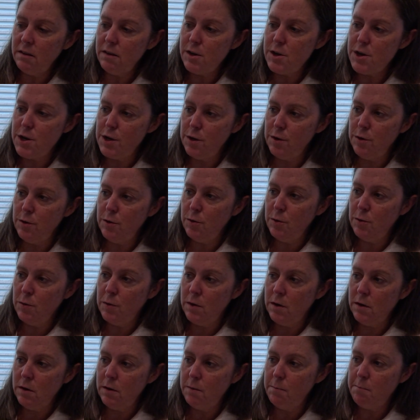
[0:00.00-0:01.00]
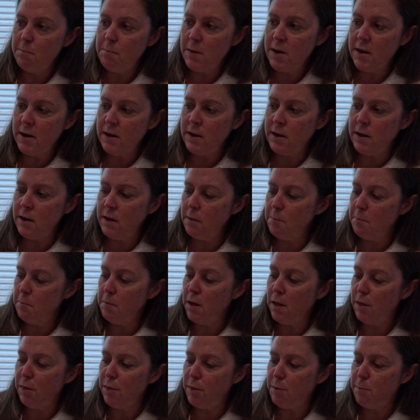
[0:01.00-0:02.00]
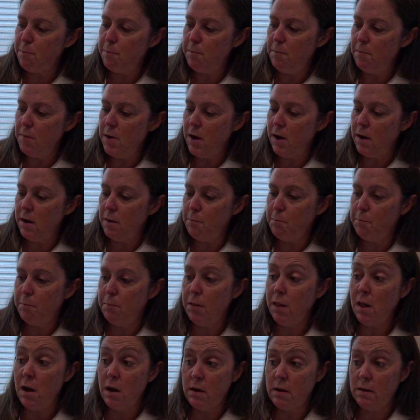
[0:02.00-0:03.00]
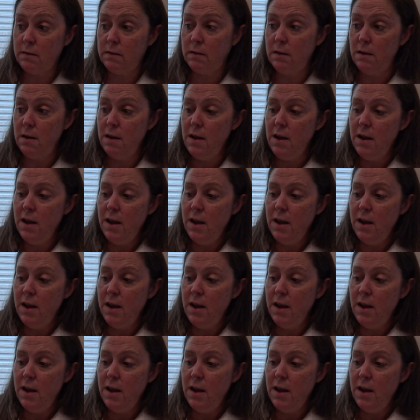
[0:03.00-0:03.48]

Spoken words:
to my month blocks,